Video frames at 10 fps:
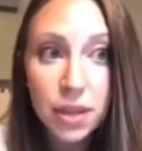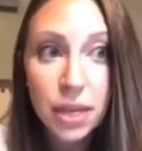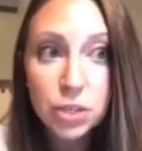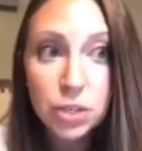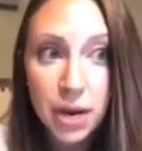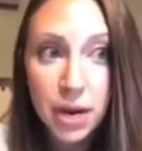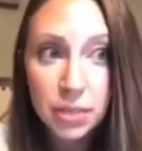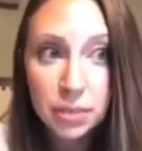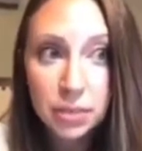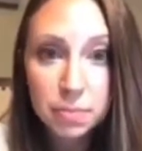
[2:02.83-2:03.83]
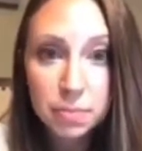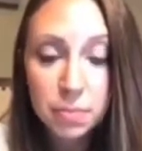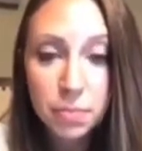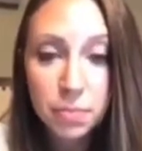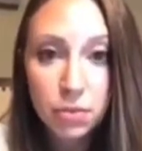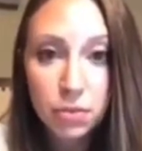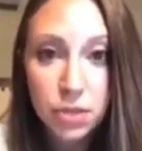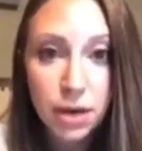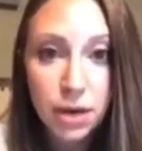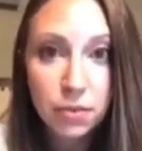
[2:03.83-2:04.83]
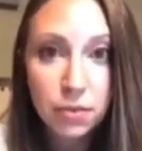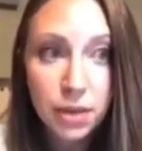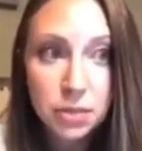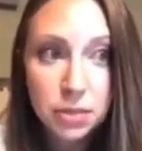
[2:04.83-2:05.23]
trached if there's not enough vents.